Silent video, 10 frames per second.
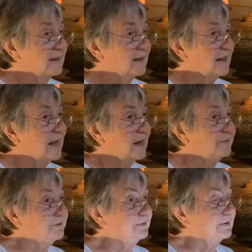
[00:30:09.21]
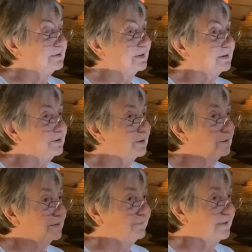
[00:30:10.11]
how you can let go
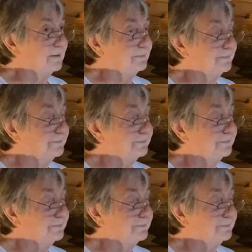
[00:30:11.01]
of them,